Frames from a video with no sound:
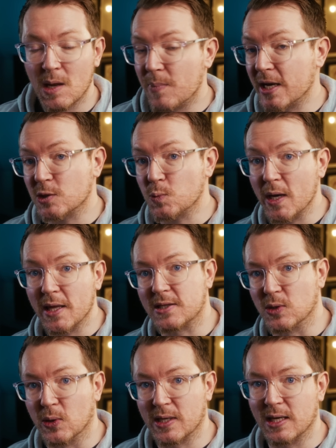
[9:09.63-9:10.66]
but it's worth
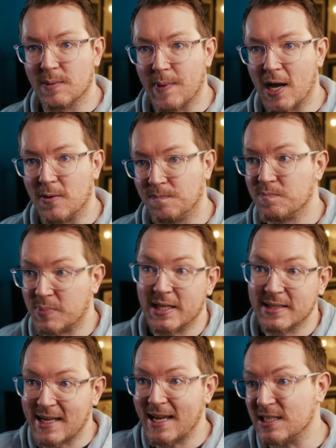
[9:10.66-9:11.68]
talking about
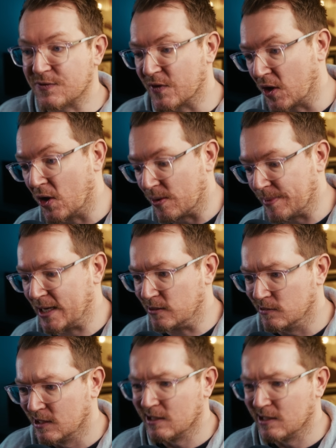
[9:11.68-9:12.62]
because it is forgotten about